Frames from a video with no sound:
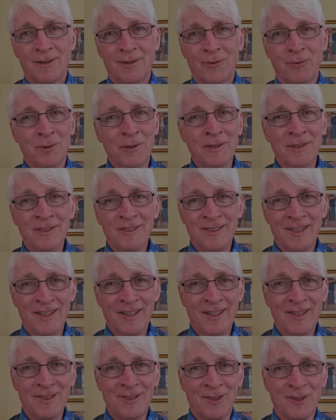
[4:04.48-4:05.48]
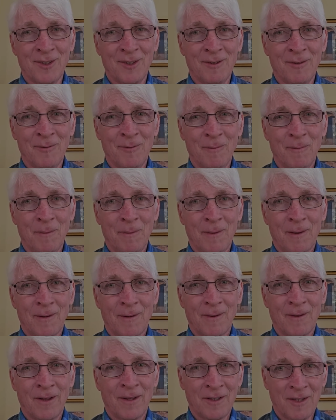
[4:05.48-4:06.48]
we need to answer
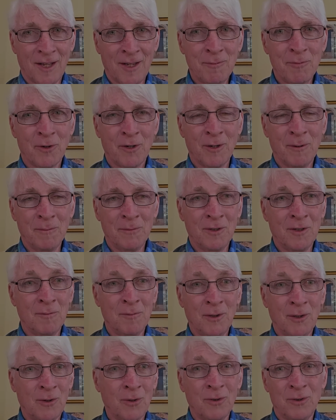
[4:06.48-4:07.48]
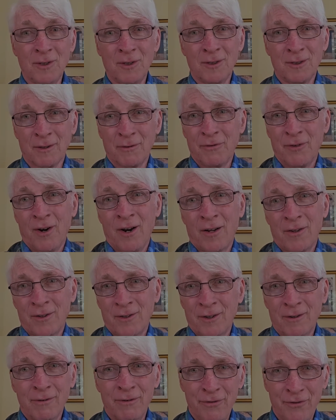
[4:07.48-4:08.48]
like Abraham did, because he's the father
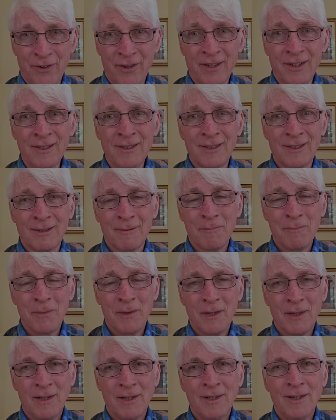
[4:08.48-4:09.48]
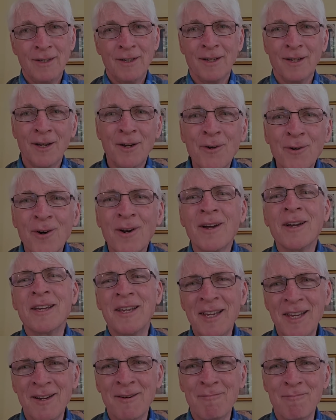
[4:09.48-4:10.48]
of faith. "Here I
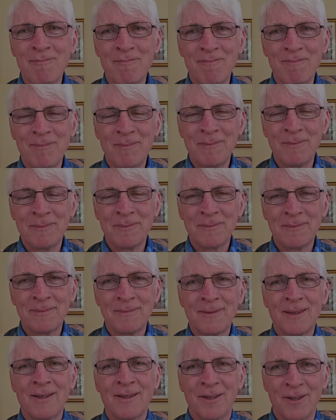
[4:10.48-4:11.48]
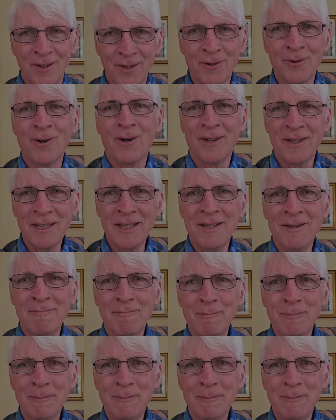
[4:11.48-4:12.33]
am. Here I am."